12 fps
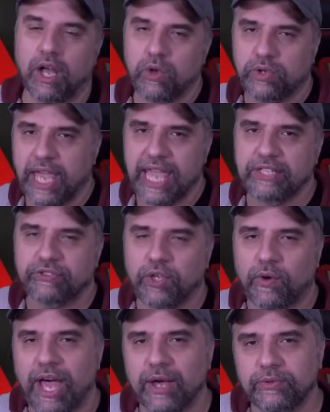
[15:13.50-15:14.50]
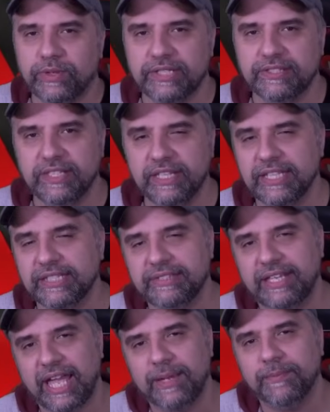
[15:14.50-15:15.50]
Okay, so how do I see this
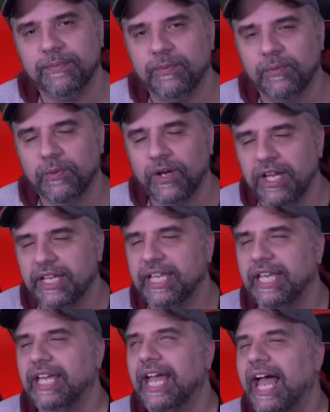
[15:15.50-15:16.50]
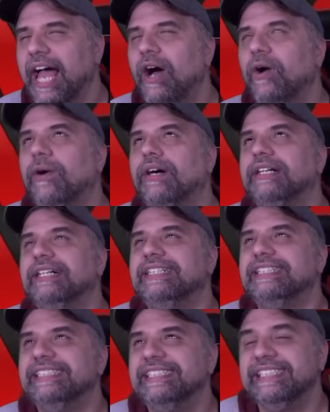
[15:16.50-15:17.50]
game working out?
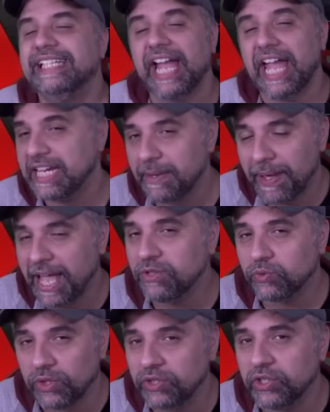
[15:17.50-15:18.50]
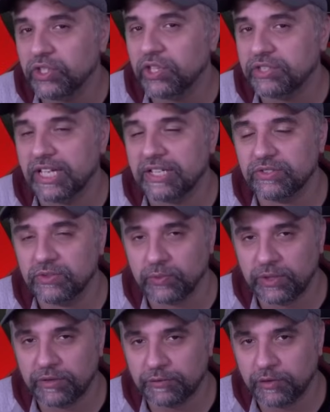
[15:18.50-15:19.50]
It depends what Nuno does
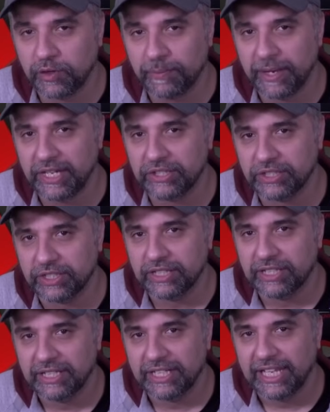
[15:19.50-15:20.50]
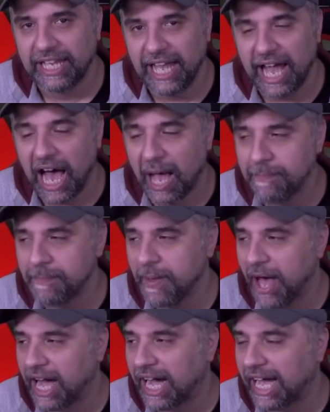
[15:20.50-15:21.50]
with the formation.
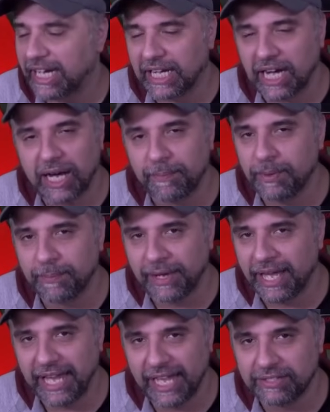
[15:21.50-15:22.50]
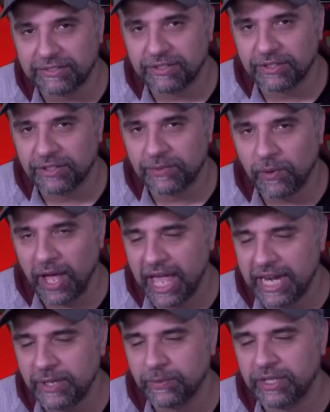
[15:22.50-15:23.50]
I can't put my hat on
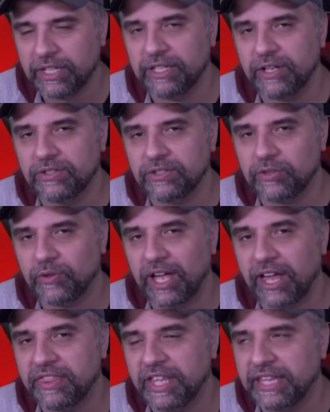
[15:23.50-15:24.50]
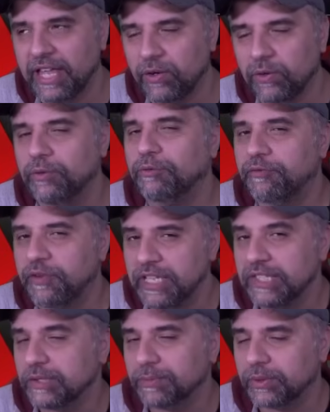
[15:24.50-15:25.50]
any one of those three. I think they're all
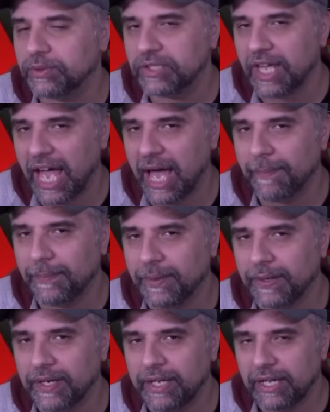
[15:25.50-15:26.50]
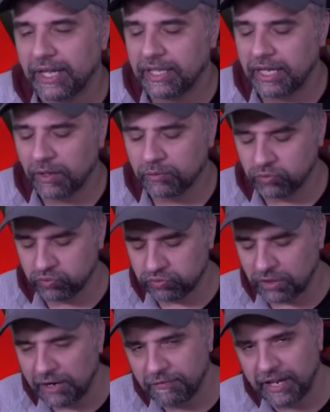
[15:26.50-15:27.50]
feasible to happen. I think I'll
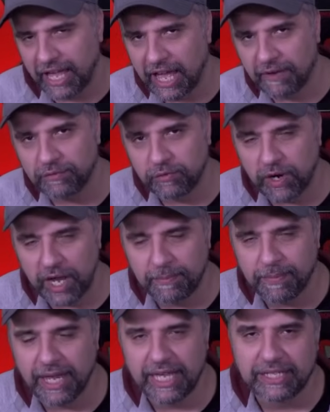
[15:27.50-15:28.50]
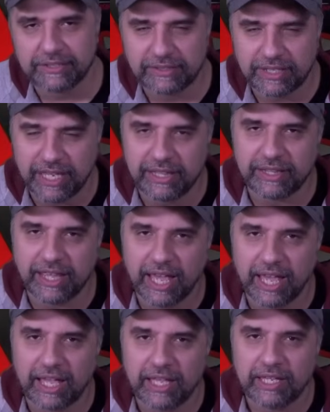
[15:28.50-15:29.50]
roughly have the right players in
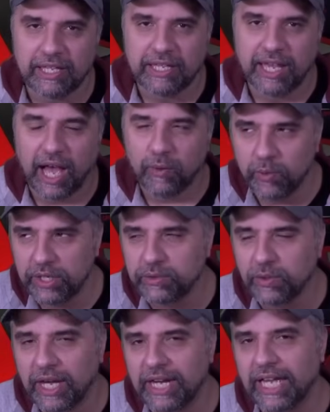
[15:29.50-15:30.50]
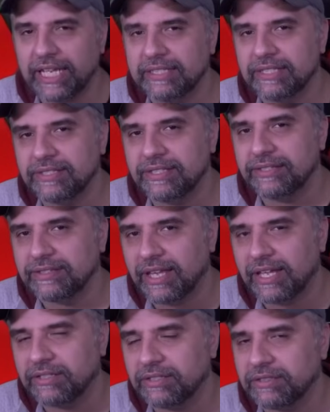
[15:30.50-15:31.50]
there. I would quite like to see
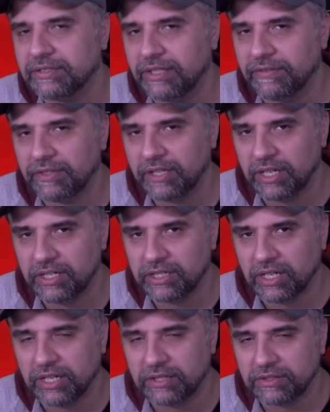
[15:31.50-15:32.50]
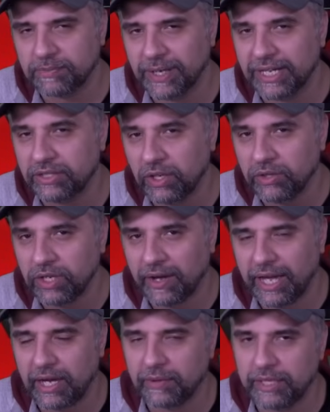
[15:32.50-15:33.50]
Santos given a chance, but I don't know
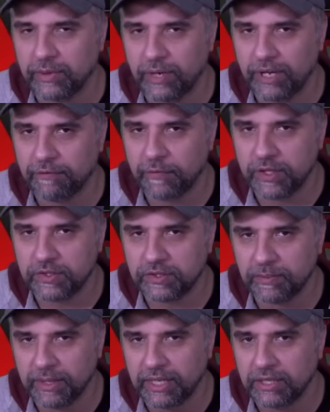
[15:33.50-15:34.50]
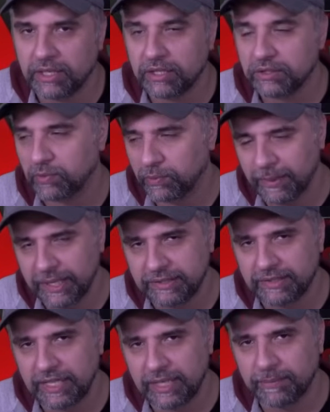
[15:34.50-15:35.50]
how he quite fits him in. So we may
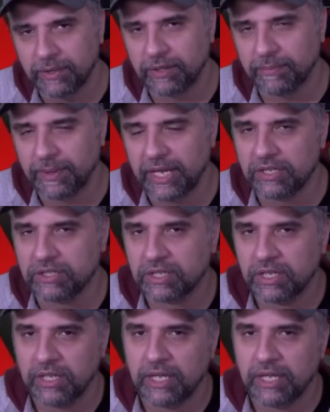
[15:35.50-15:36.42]
see him on the bench.